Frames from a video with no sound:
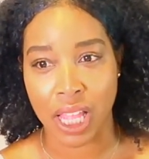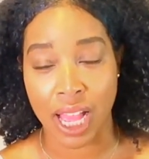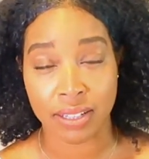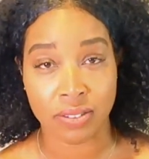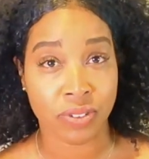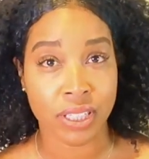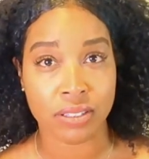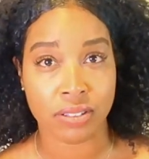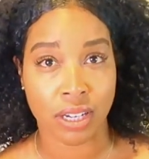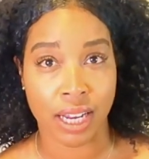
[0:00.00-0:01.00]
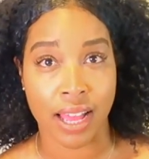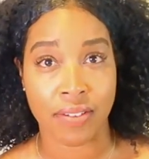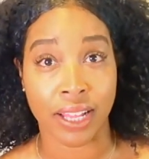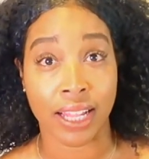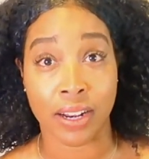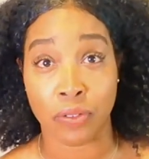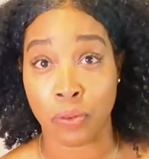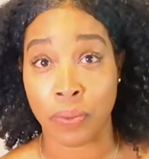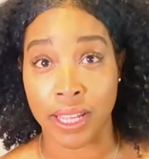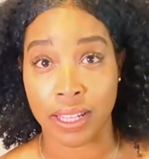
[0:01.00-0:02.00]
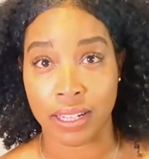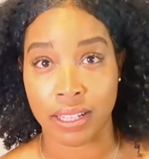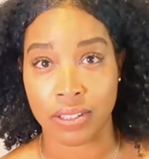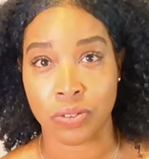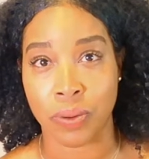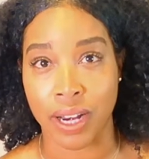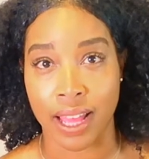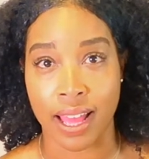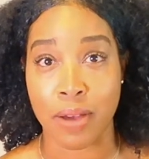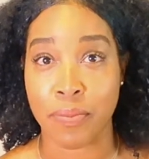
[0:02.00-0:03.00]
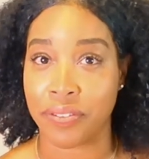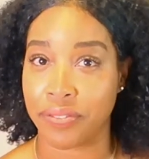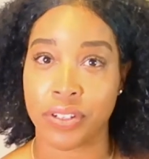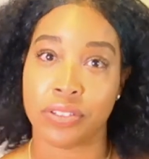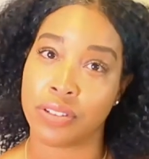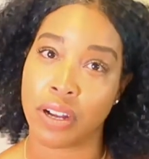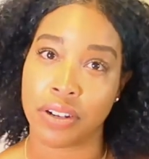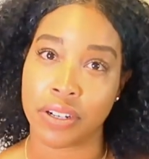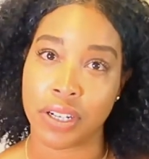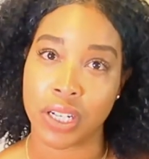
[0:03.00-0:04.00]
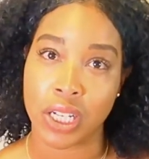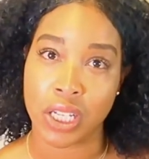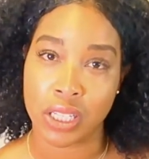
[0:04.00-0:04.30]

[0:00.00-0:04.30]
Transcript: I really started having a lot of awakenings when I had my first daughter.